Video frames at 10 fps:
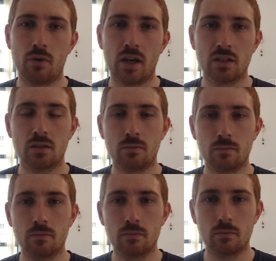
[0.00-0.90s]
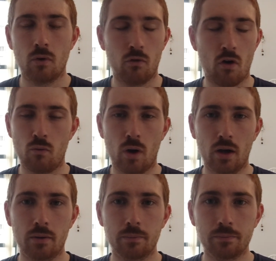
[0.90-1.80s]
of rest of, of
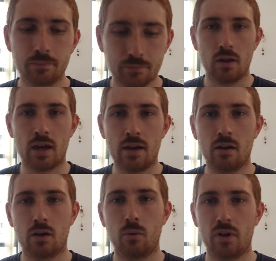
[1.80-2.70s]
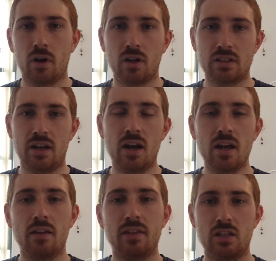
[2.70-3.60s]
work. Again, like I wanted, like I said
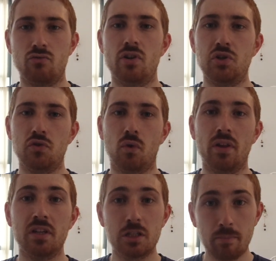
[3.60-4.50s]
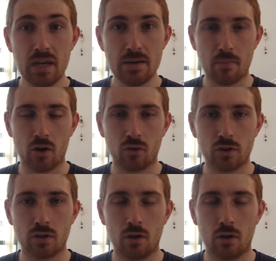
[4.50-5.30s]
earlier, this is really useful in the speed micro.